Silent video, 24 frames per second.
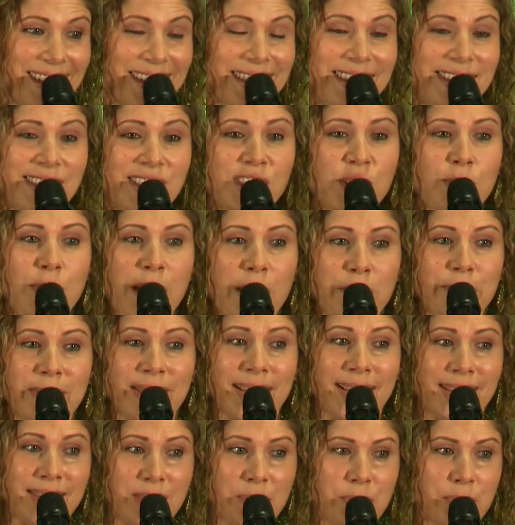This is about
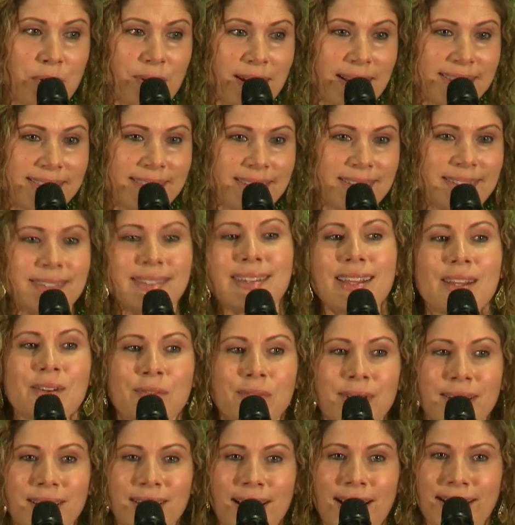being in the present and
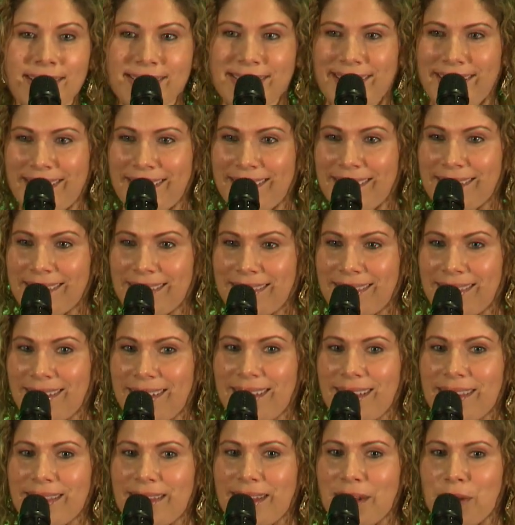realizing
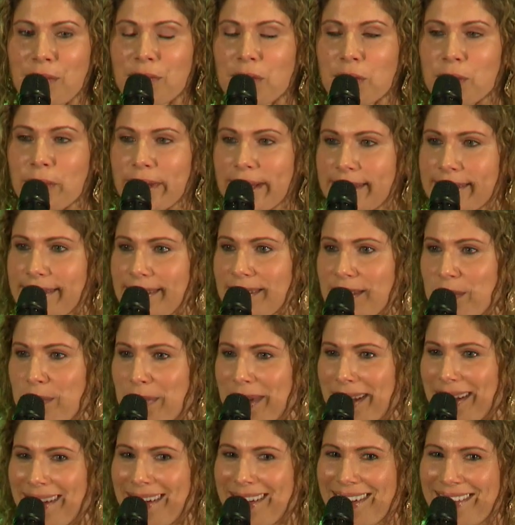that you have a reason to
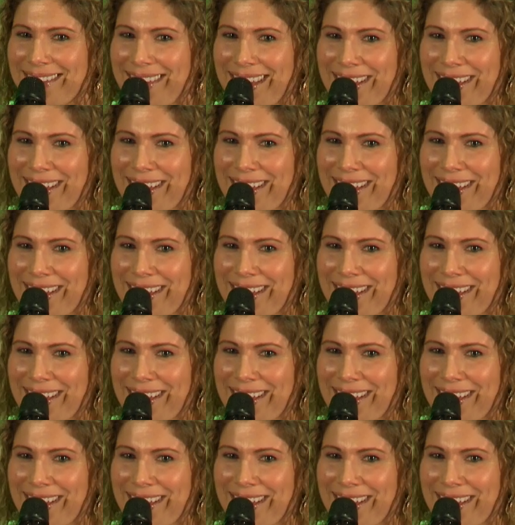be here.